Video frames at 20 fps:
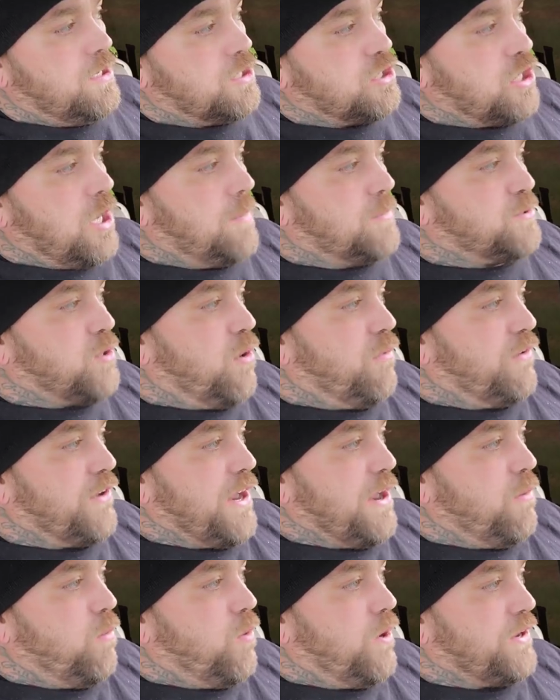Comes over
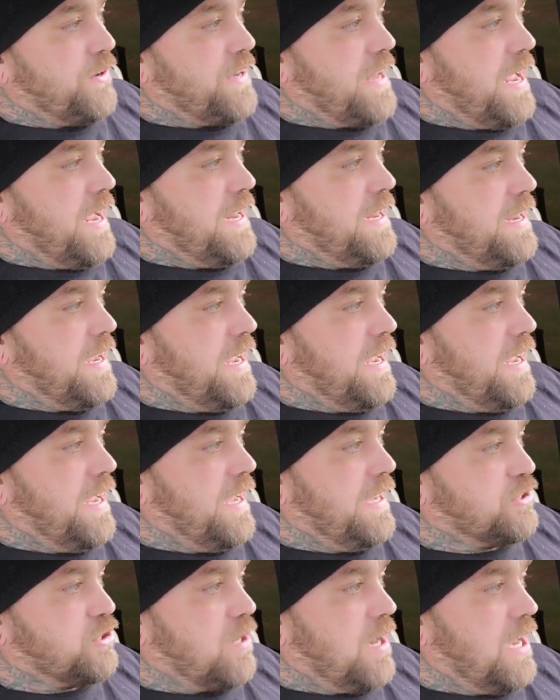there one day
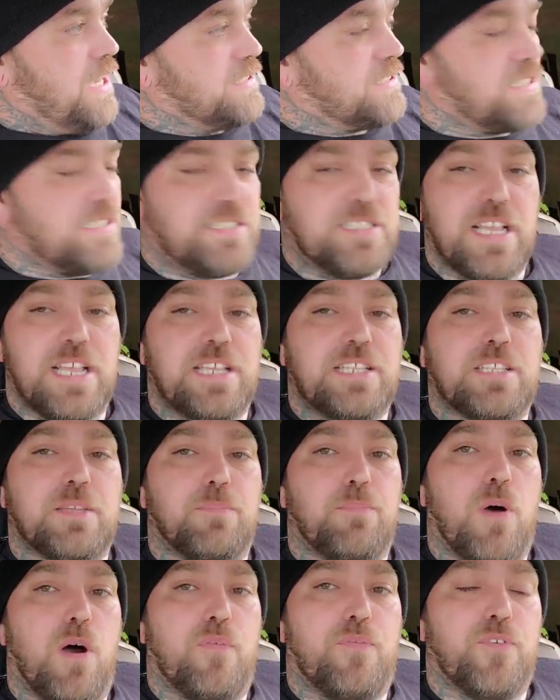and tries to take the
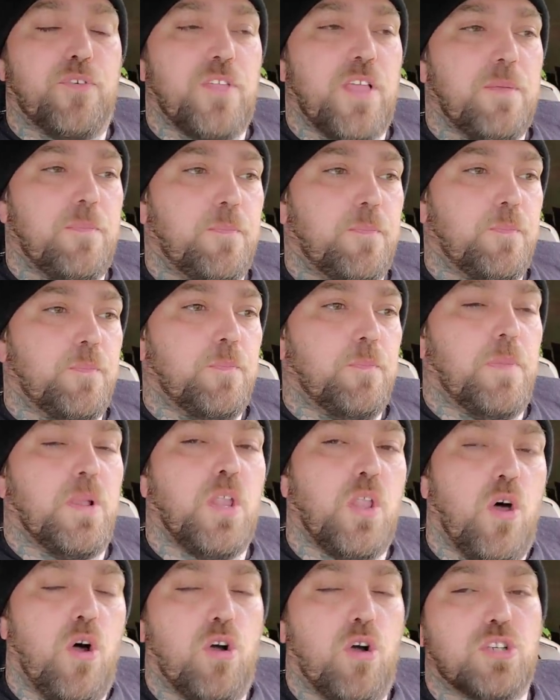buffer that
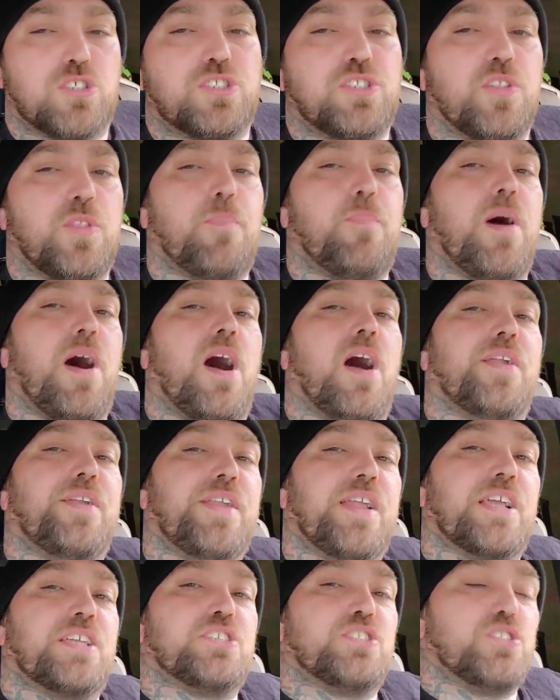belongs to the pod
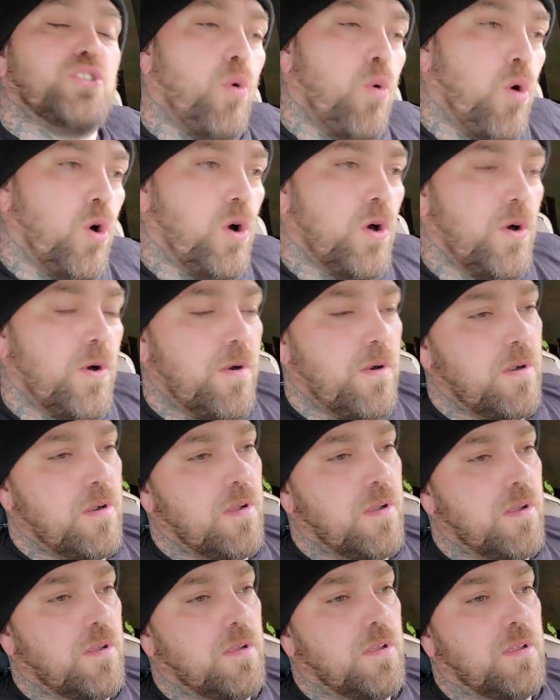next door.
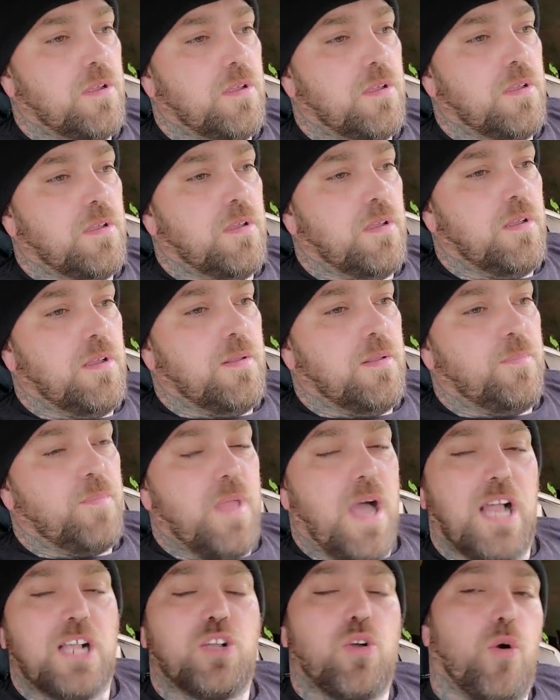
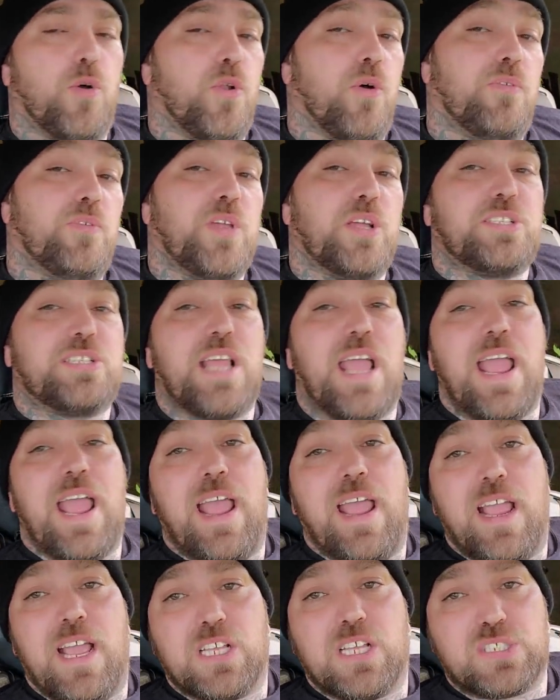Not going over there to
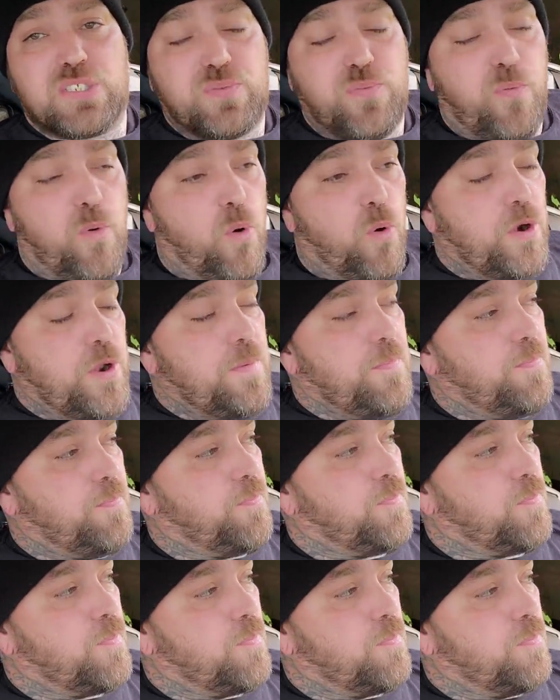ask for it,
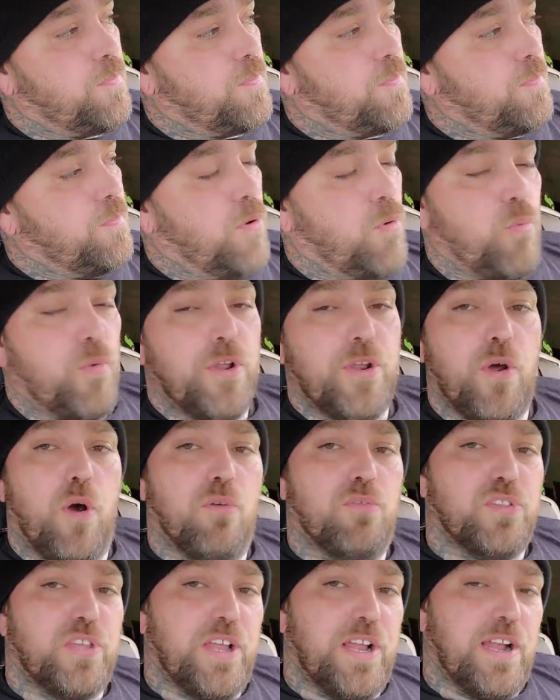but went
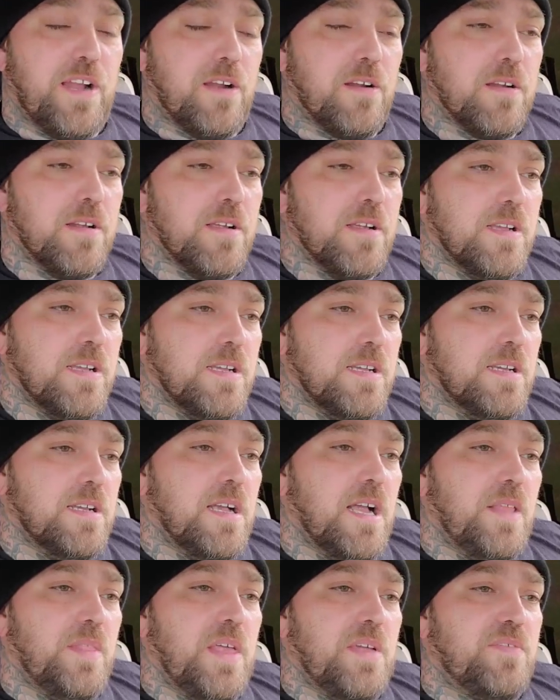over there,
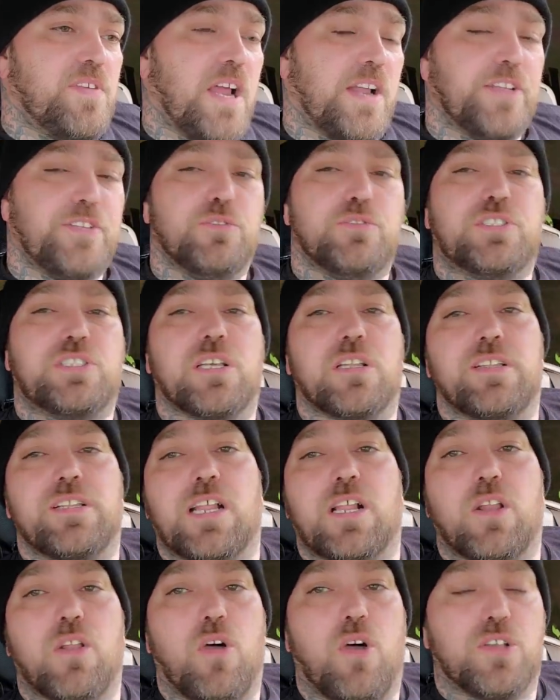and they've got a
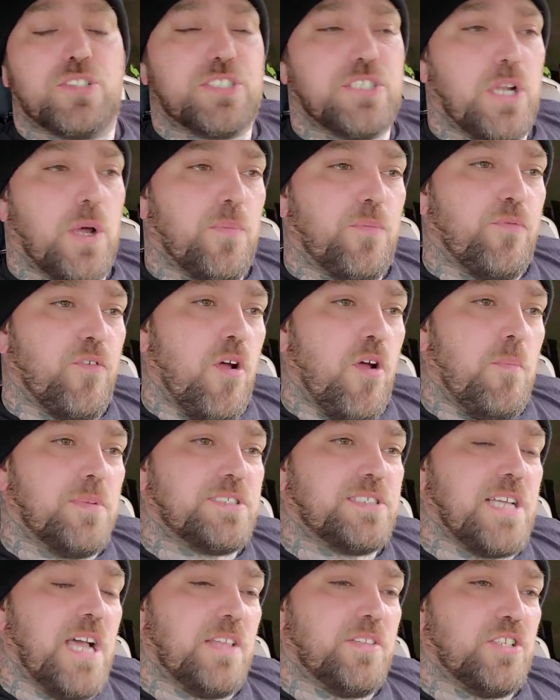utility closet up front
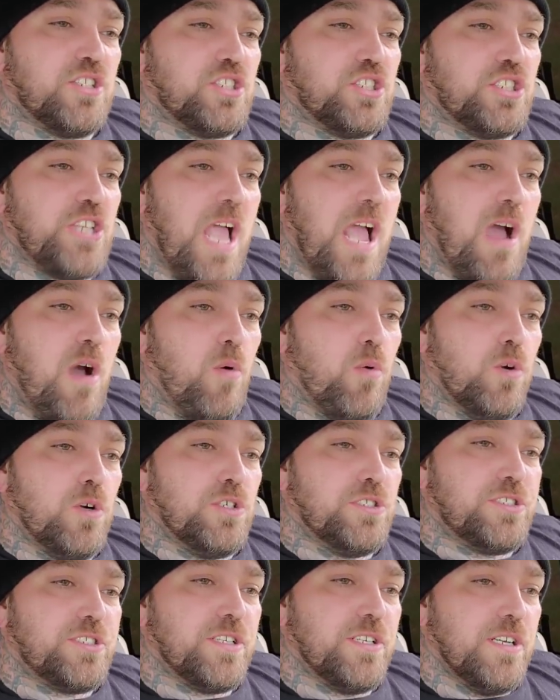beside the
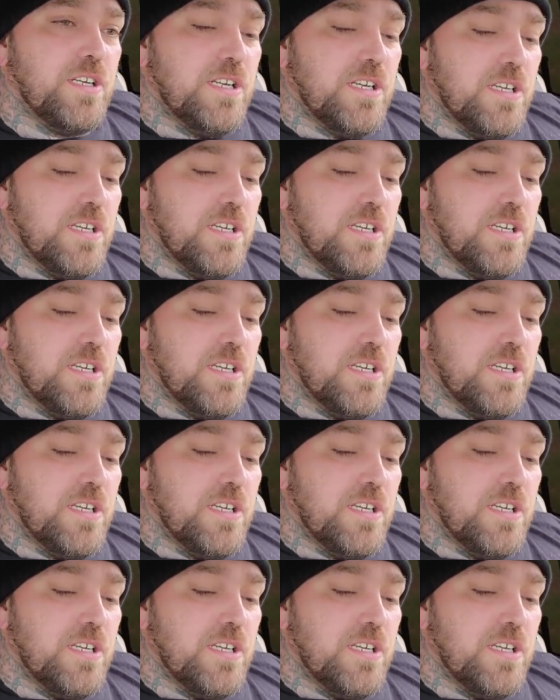showers.